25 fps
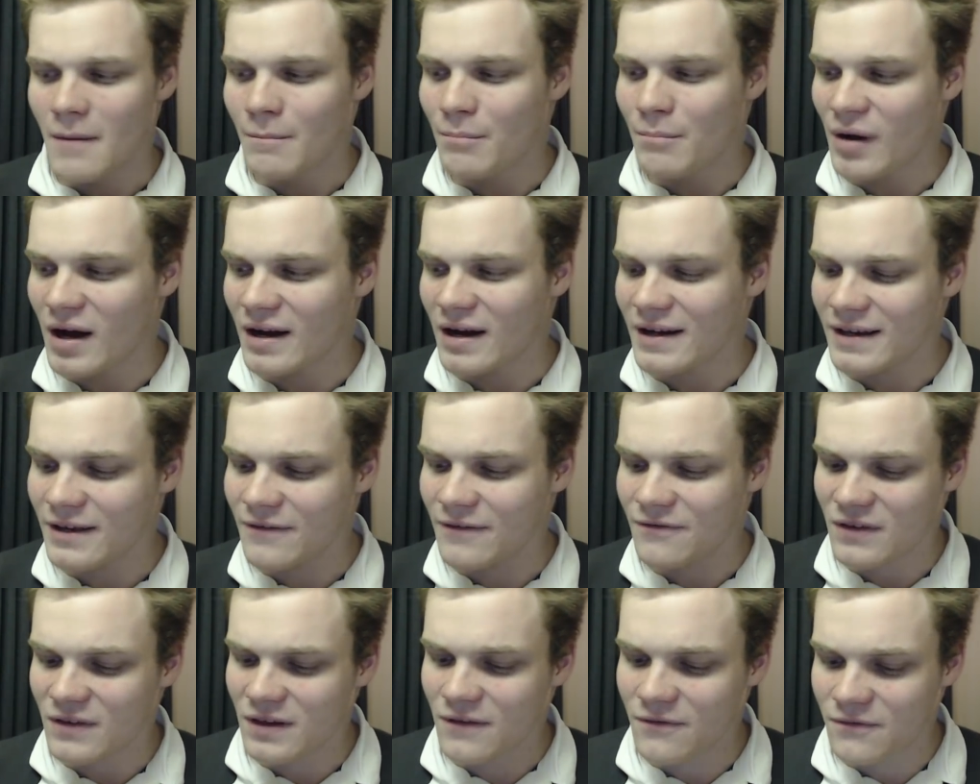But
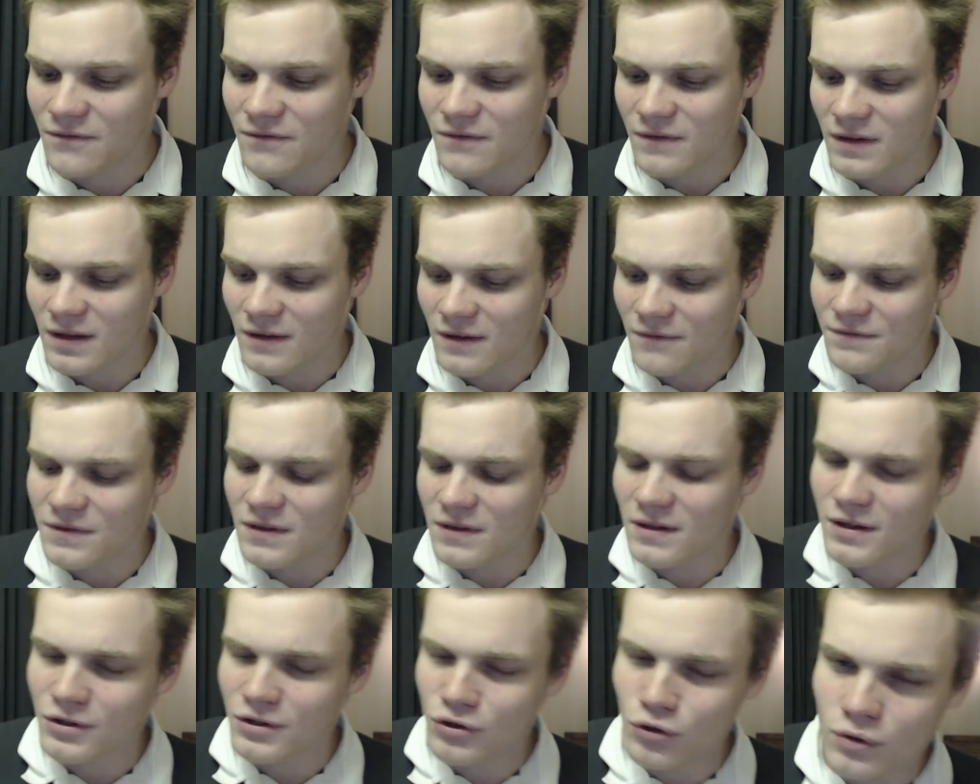if
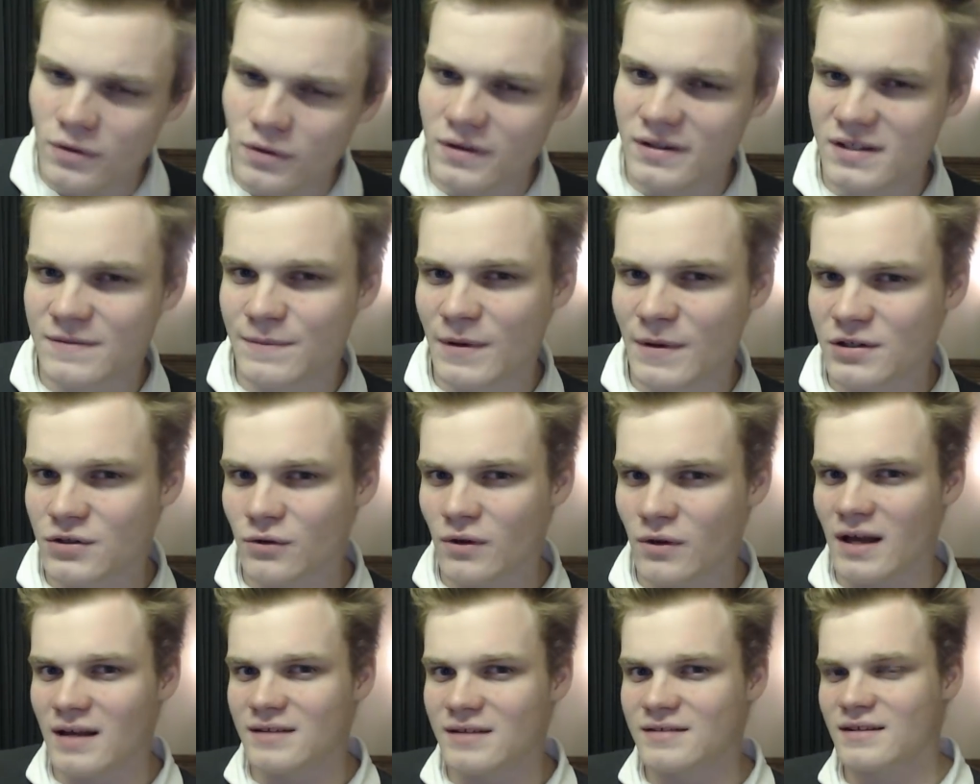the New Year's
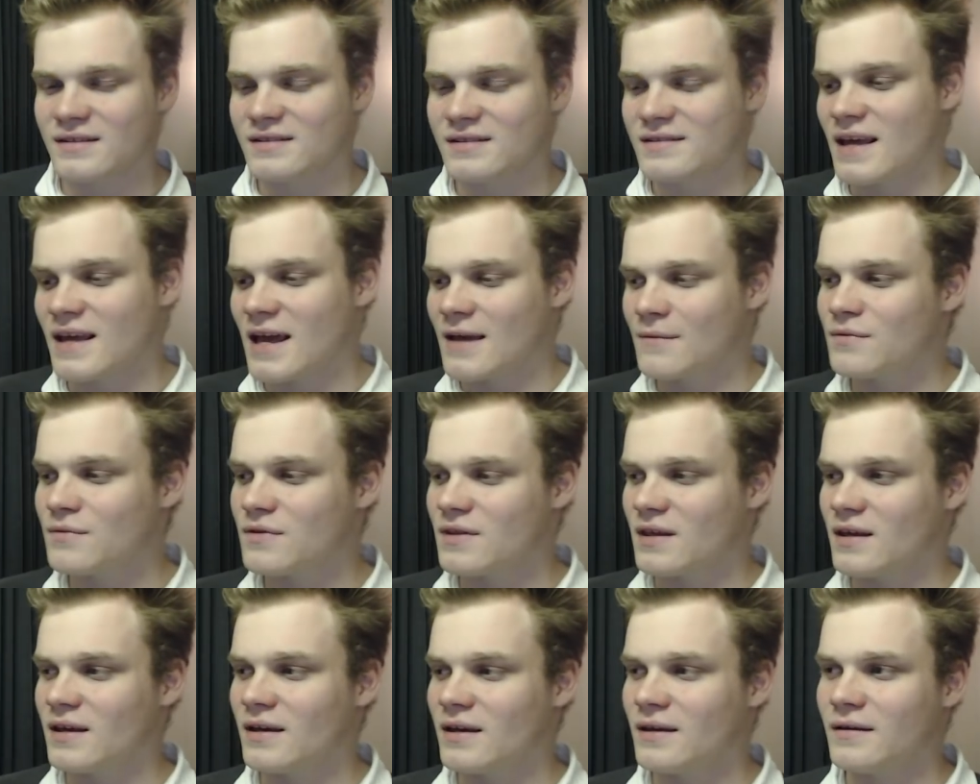special has the same
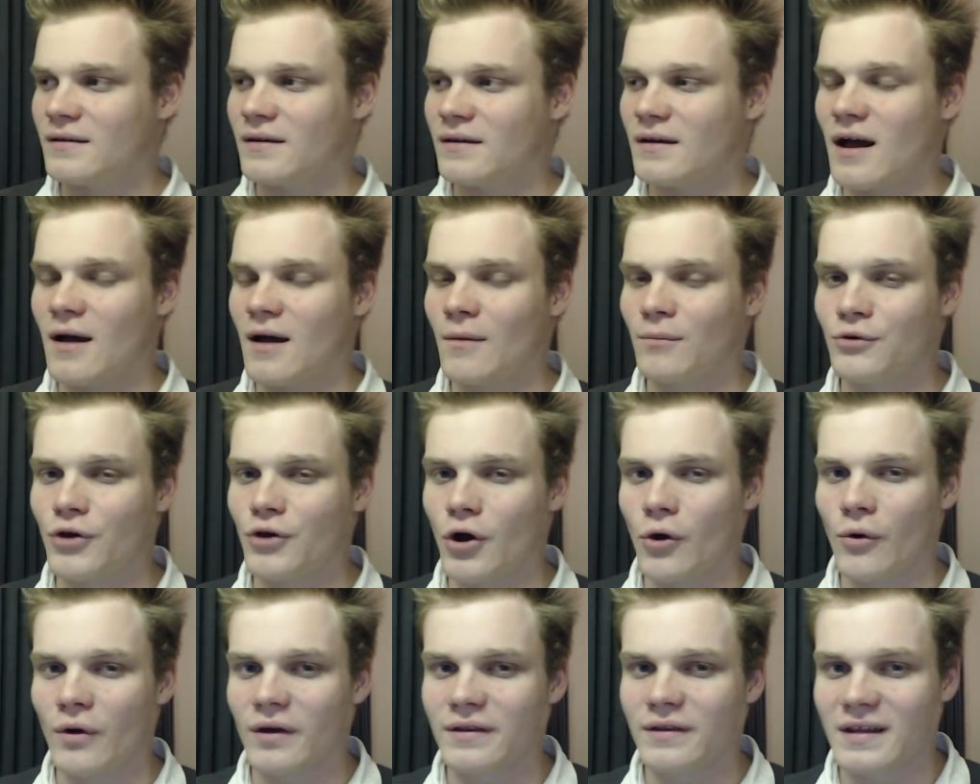thing
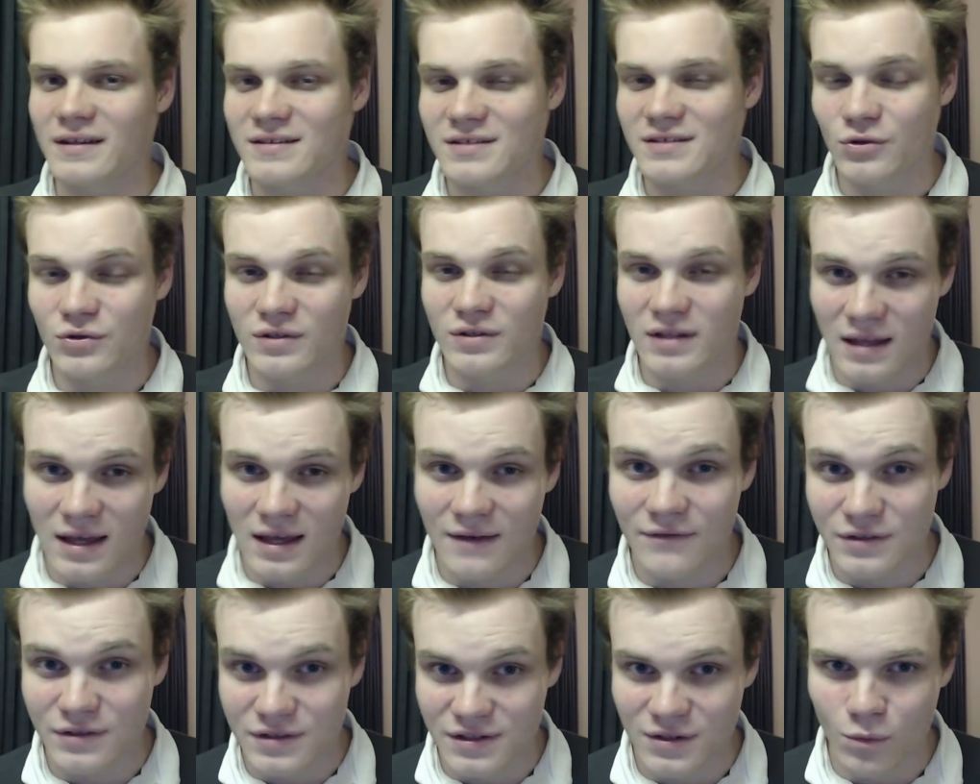going that Series
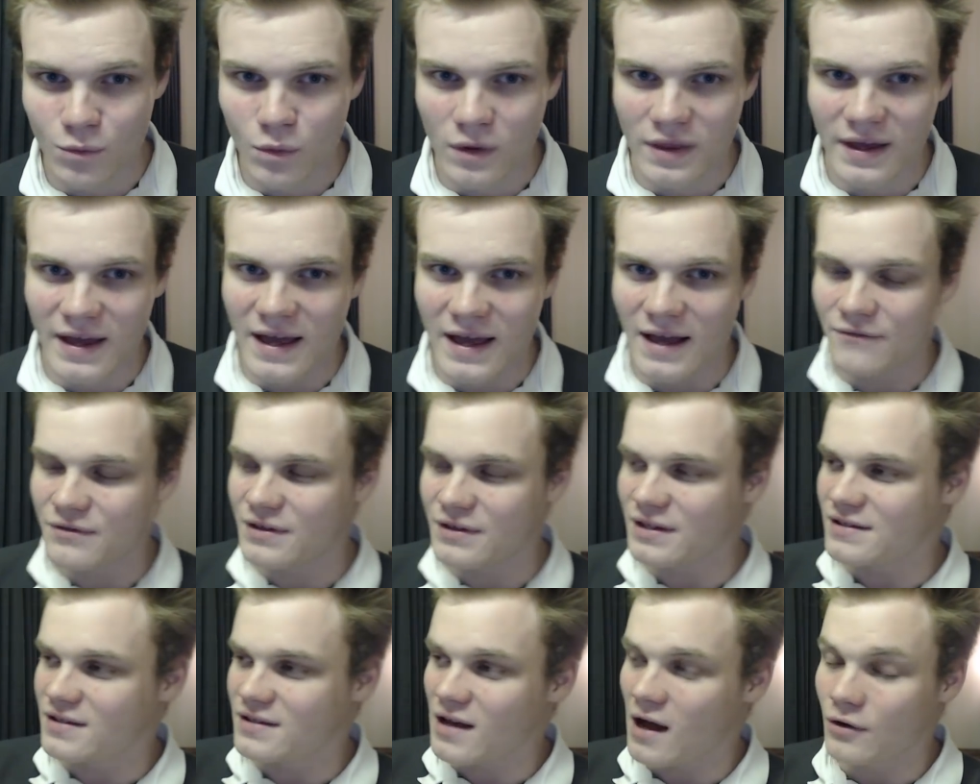11 did, where they have
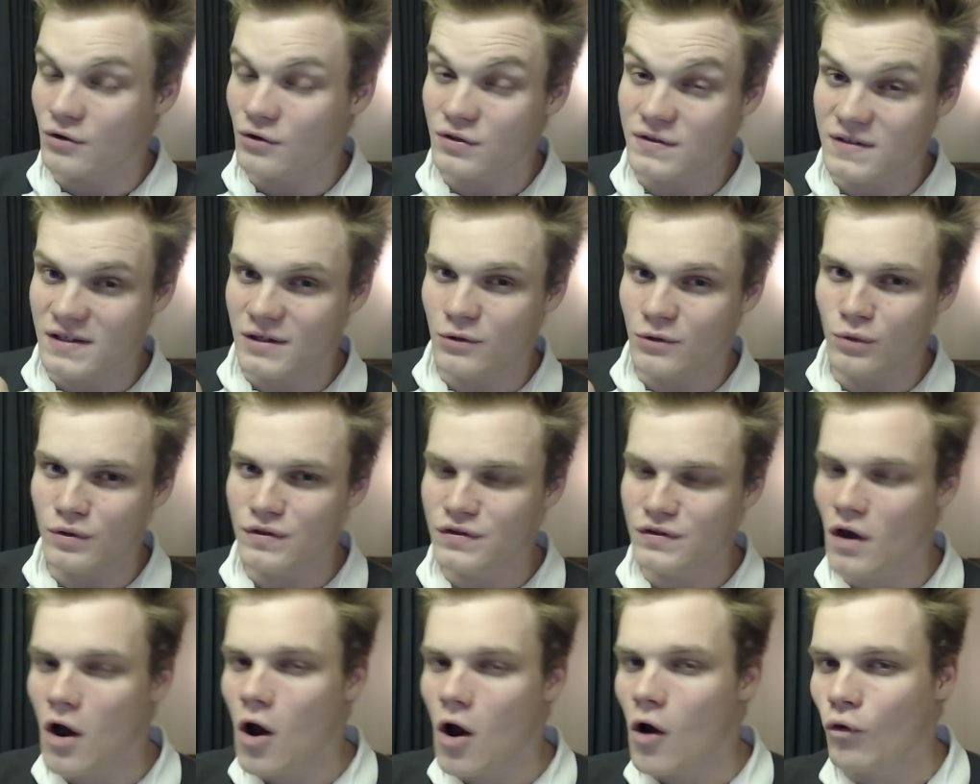the title
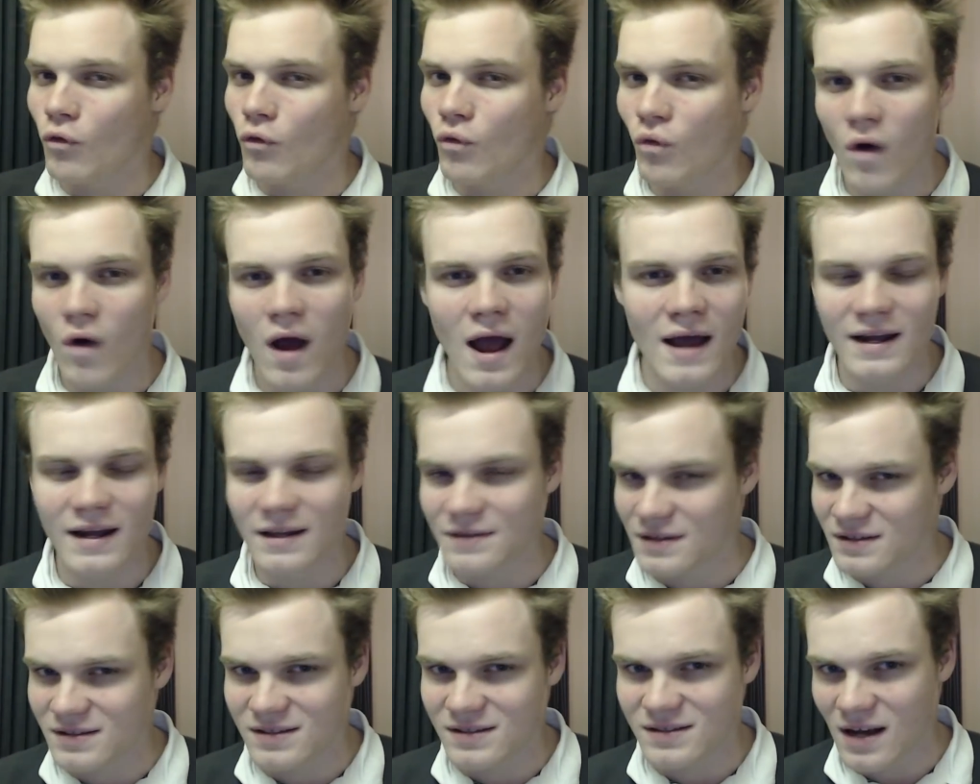sequence right
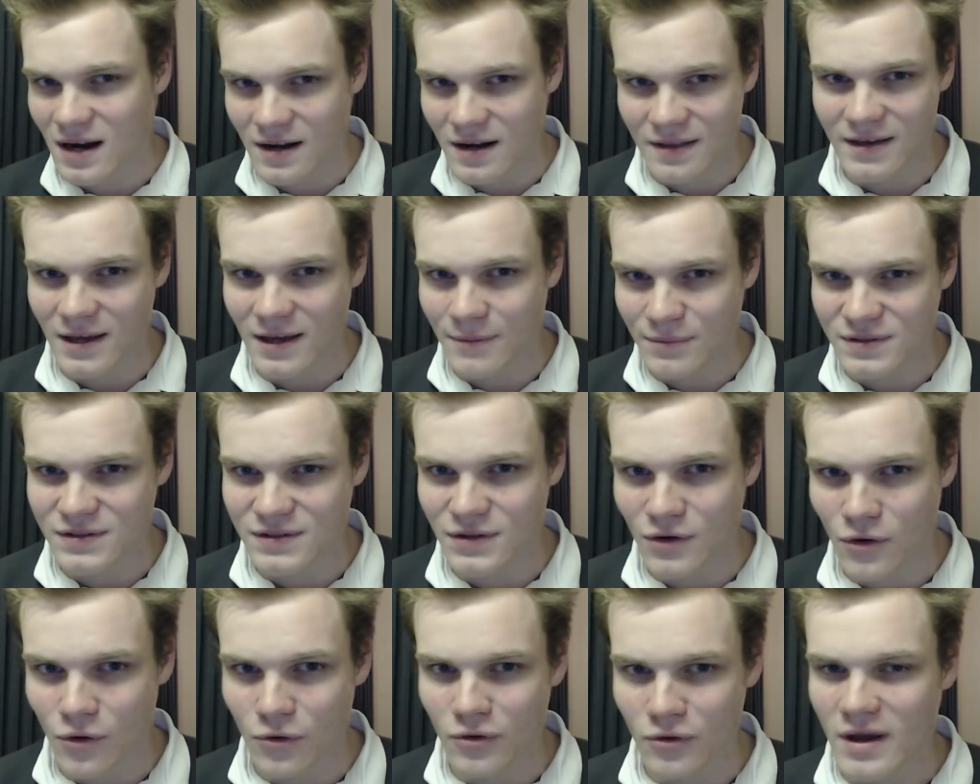at the start of the
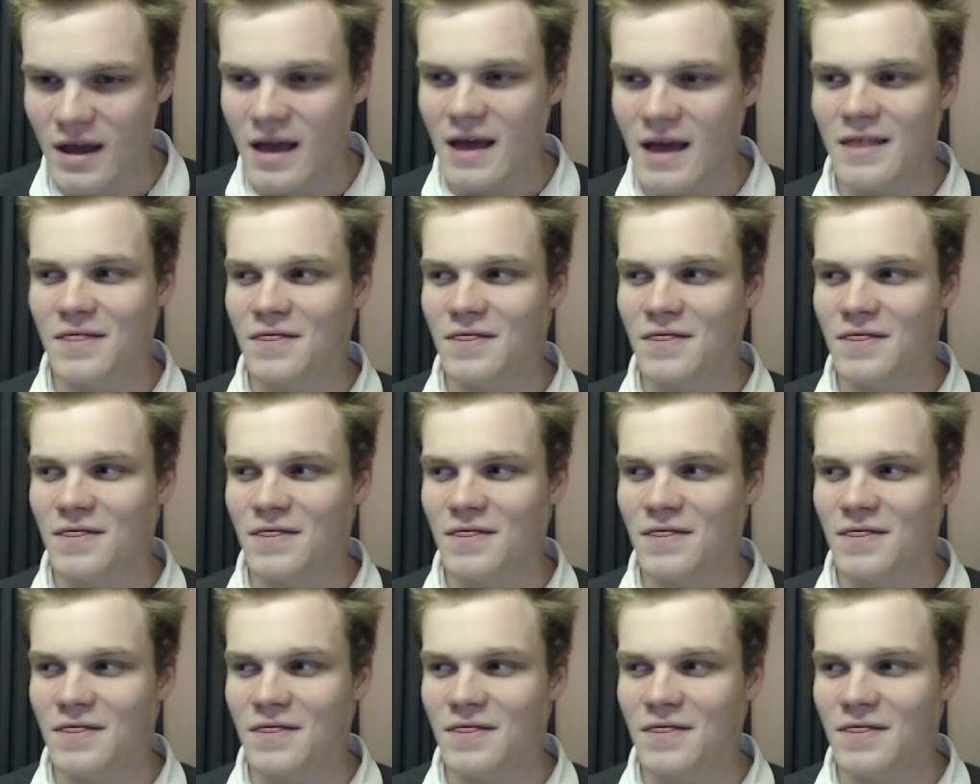episode,